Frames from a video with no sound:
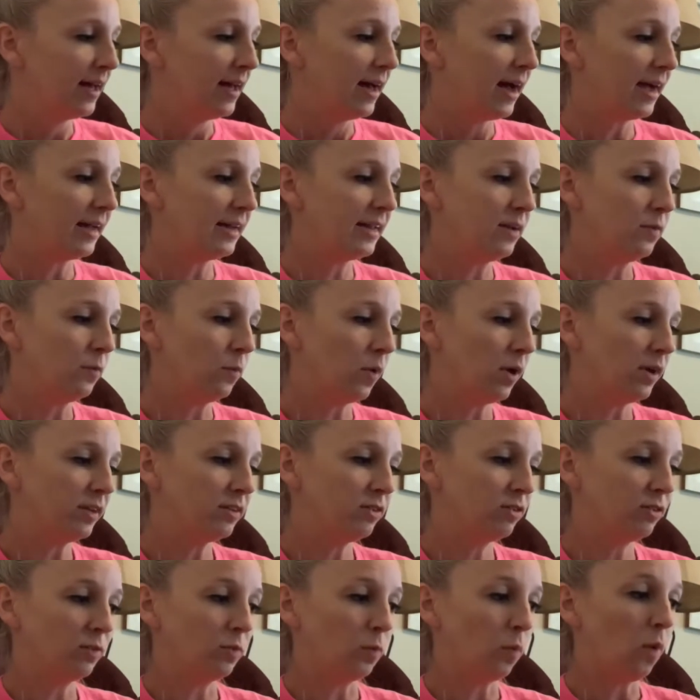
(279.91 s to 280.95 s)
I didn't want to
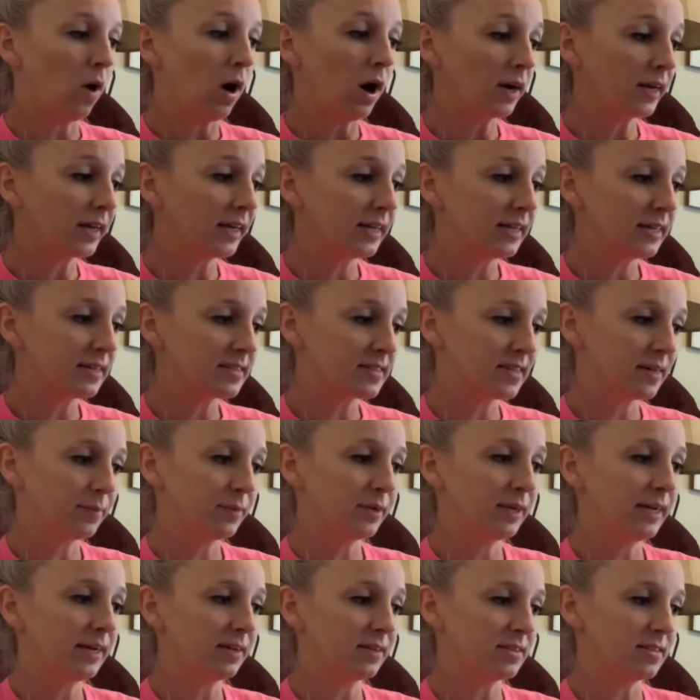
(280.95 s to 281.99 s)
just walk into
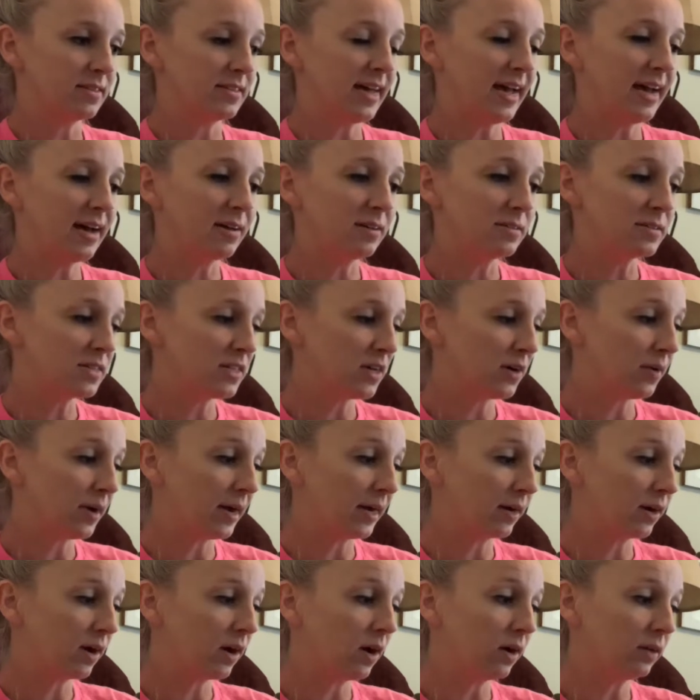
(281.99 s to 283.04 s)
someone else's house, so I
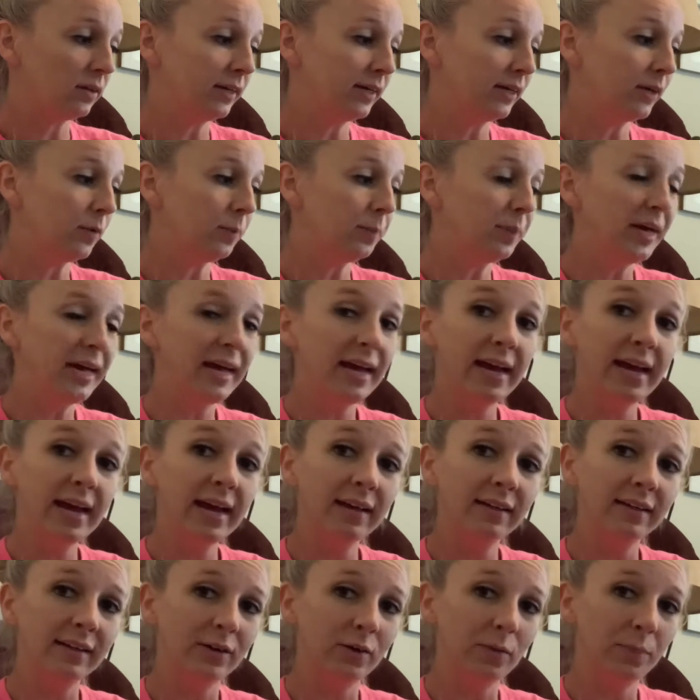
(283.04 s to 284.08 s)
called, little
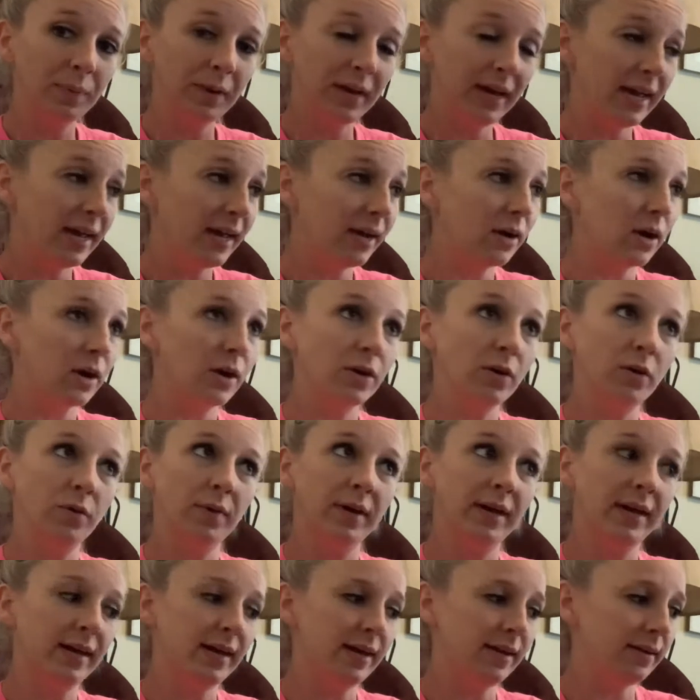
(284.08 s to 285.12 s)
pig, are you
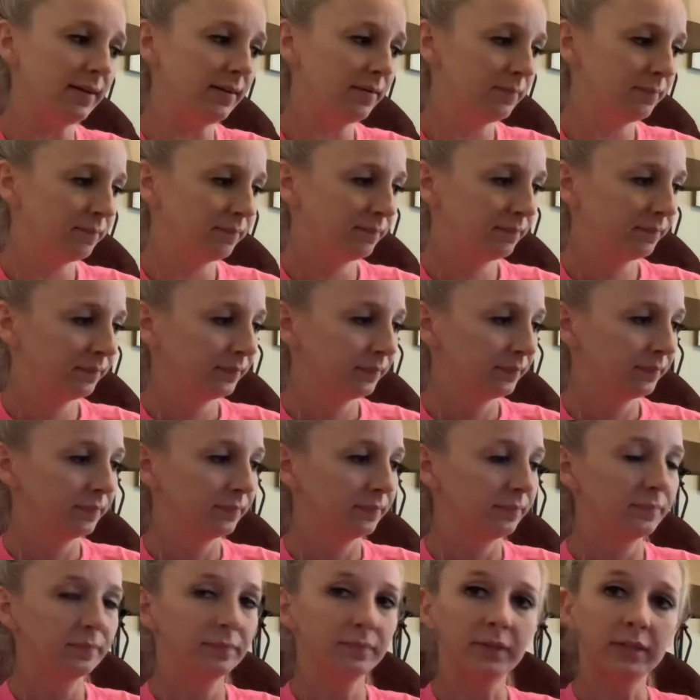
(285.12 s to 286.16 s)
in?
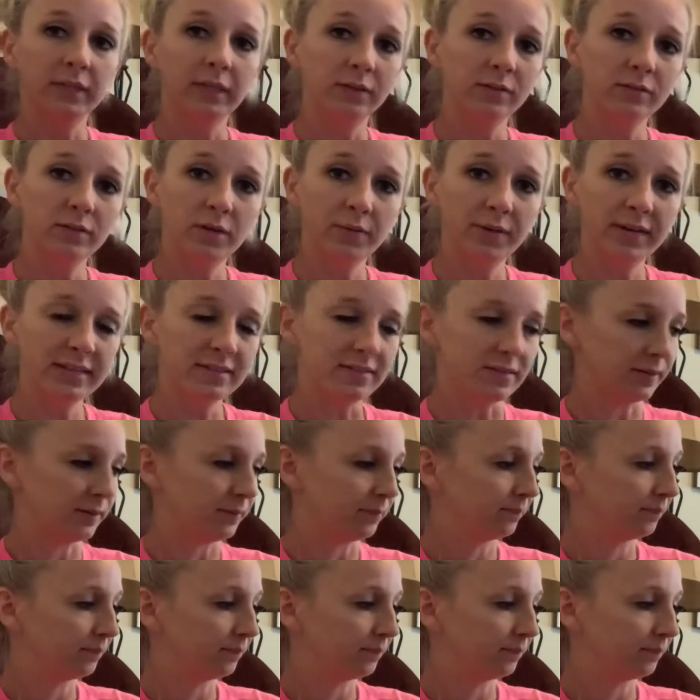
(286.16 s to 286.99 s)
But there was no answer.